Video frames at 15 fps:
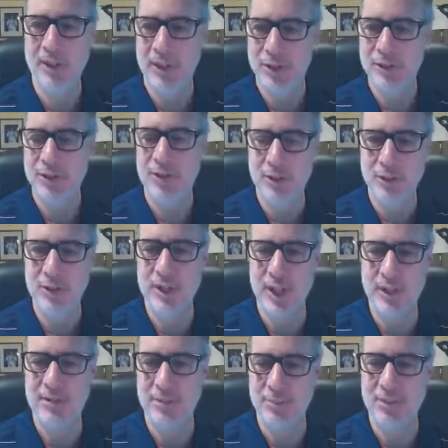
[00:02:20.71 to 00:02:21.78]
This is a new
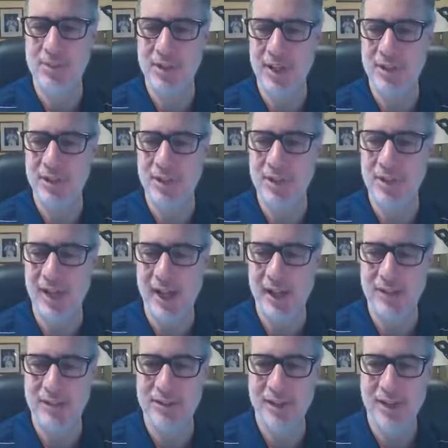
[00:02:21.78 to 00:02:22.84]
concept for a lot of our
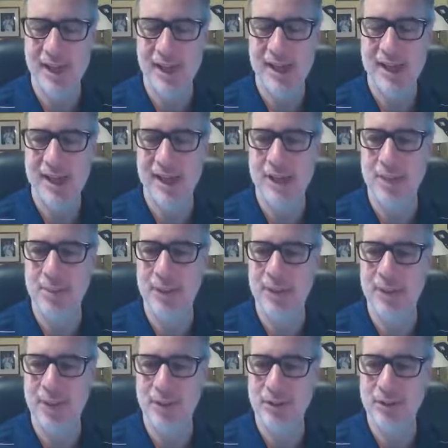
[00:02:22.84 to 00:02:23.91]
clients um,
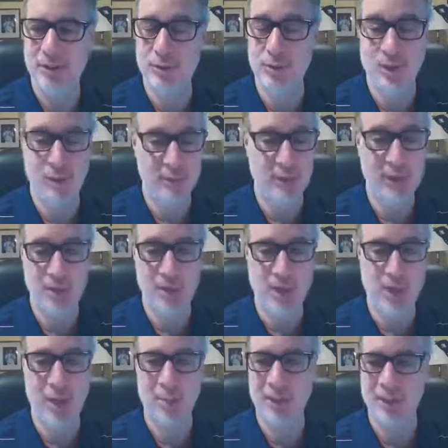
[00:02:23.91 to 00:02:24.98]
and they're doing a really good job.